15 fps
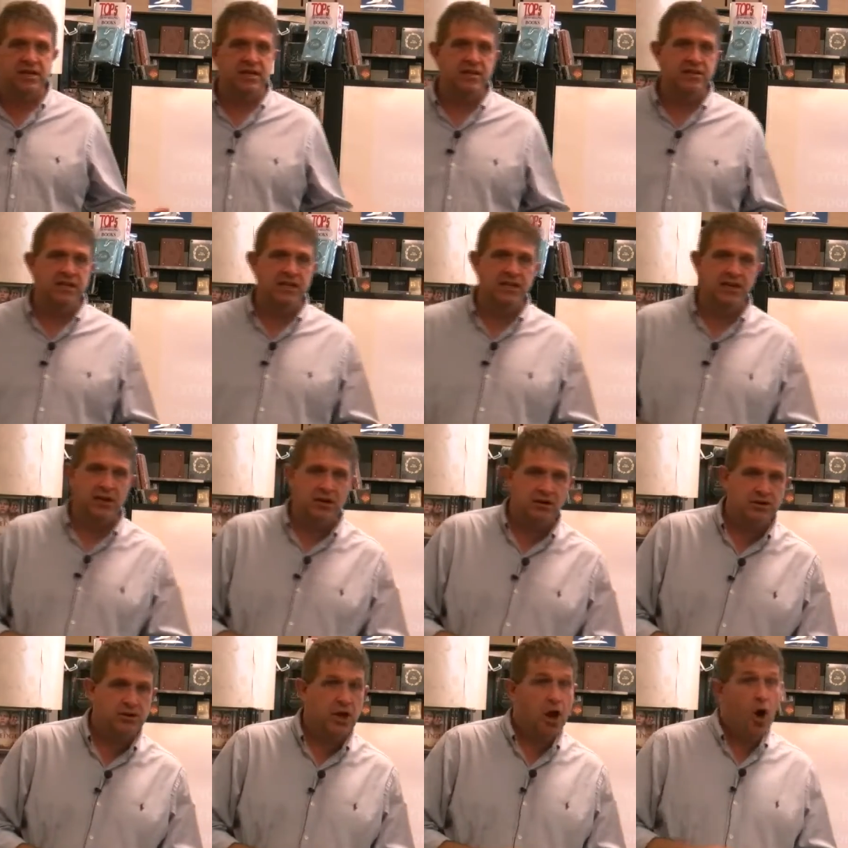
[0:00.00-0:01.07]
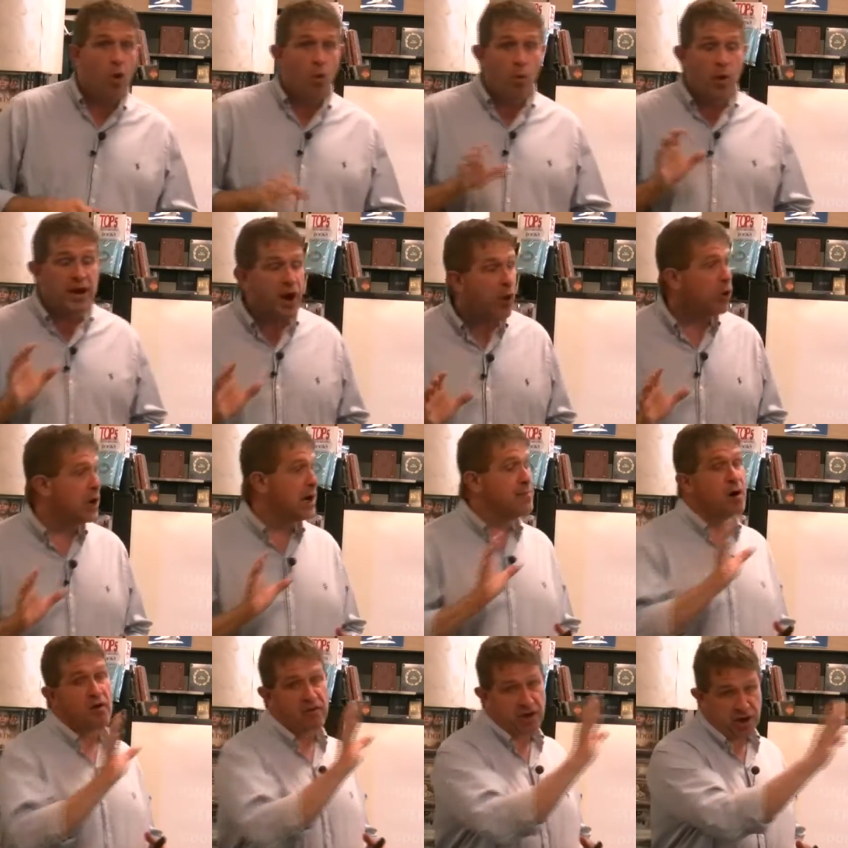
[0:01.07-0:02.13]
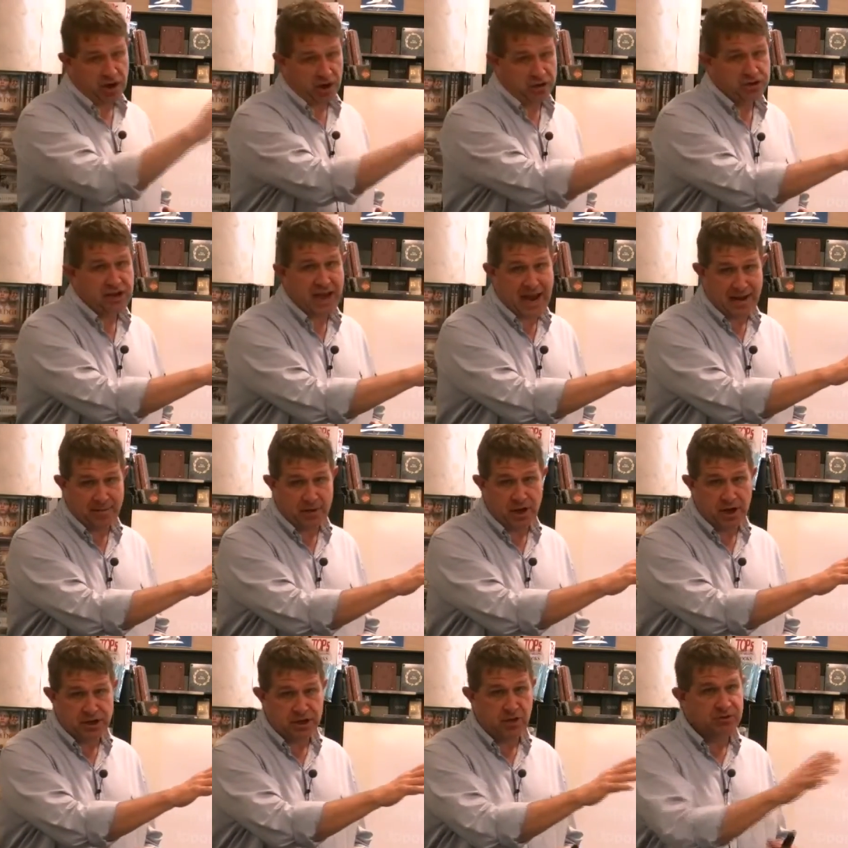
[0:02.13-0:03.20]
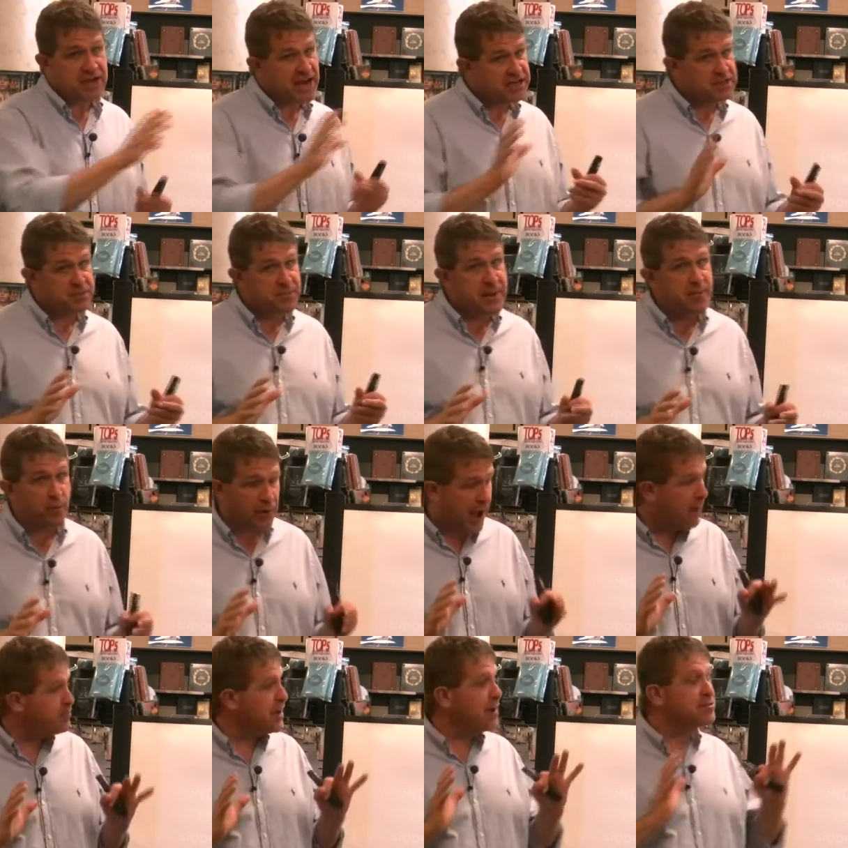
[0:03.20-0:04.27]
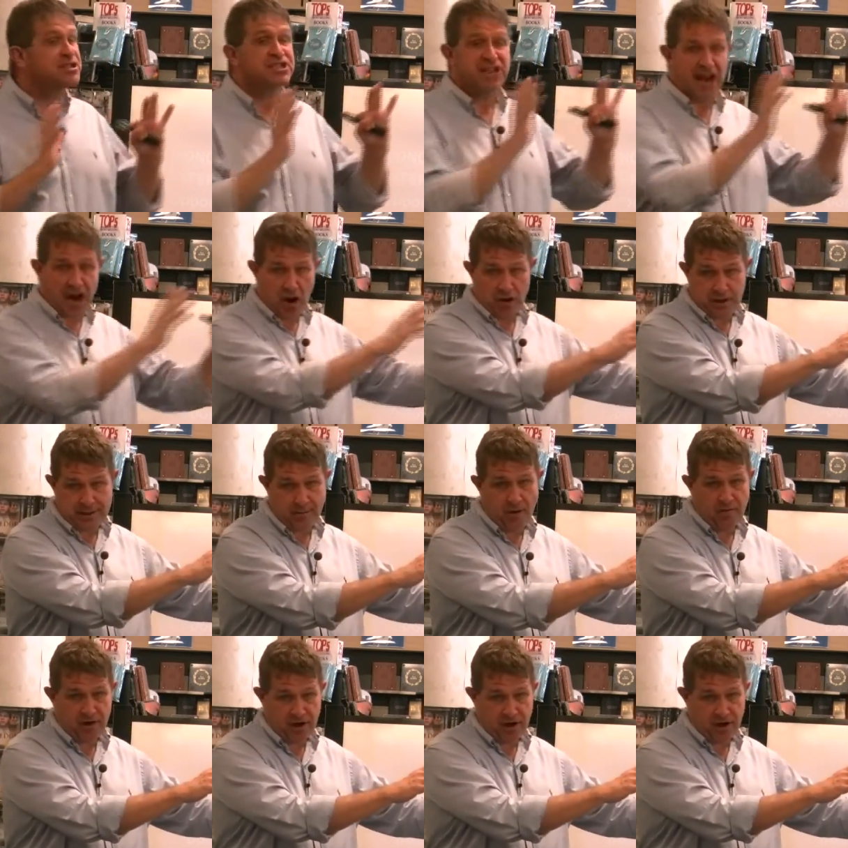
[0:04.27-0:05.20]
in 10 years. We don't come over here to Louisiana much. You know, Texas people, I'm scared to come over